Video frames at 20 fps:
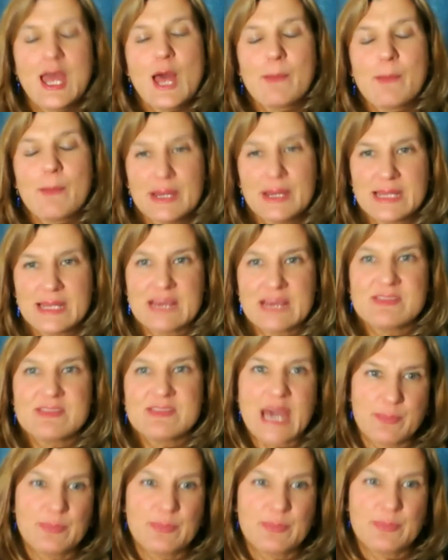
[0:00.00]
But as it
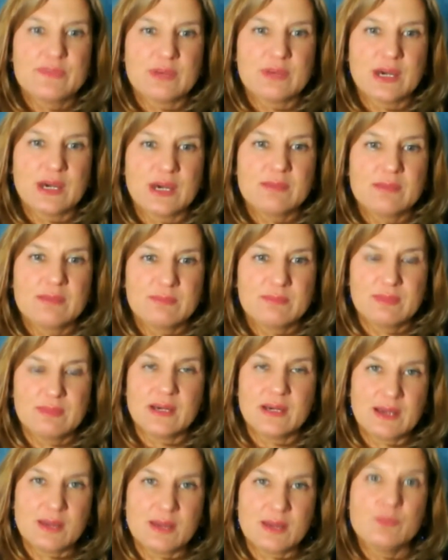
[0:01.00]
happened, I
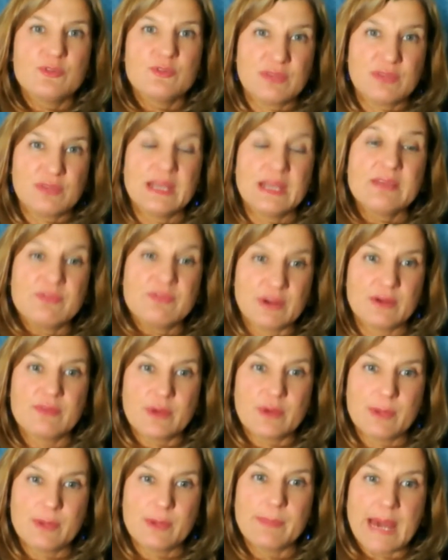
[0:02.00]
was feeling very,
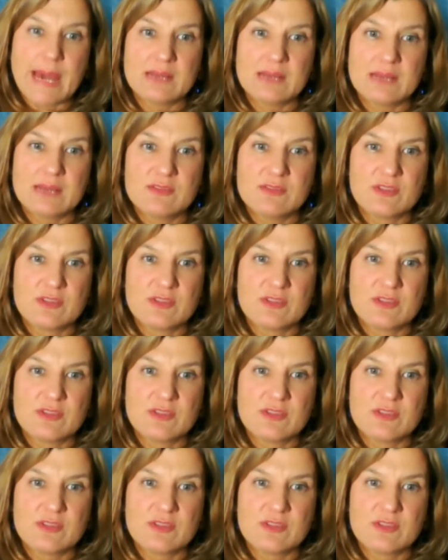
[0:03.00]
very bad.